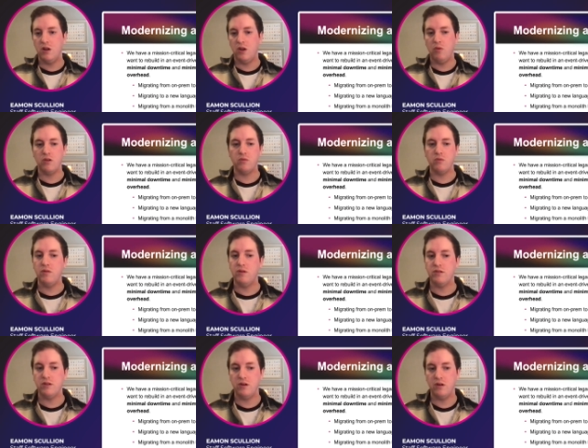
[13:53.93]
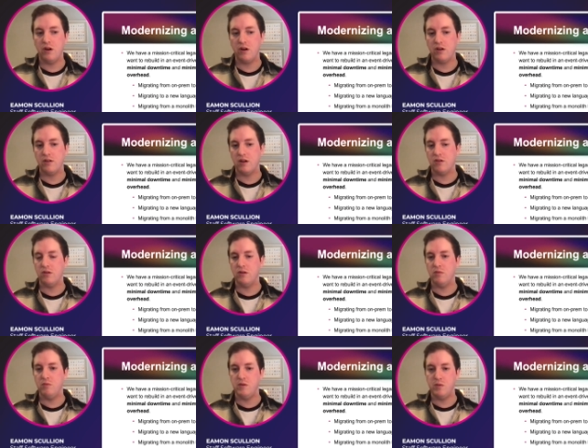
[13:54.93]
you want to revisit your
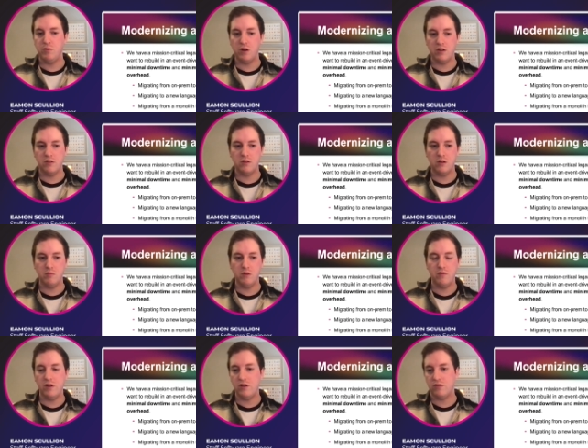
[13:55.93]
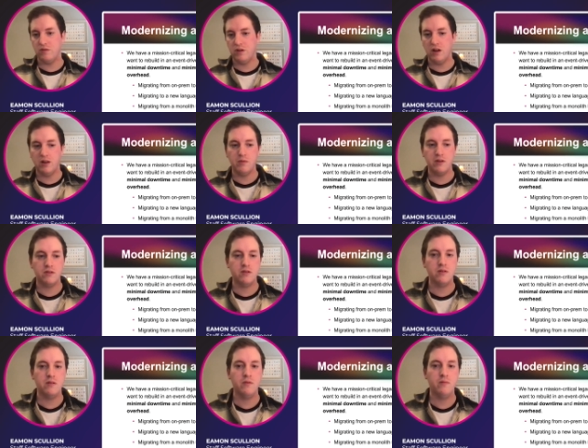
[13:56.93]
architecture, maybe bring in some event-driven elements.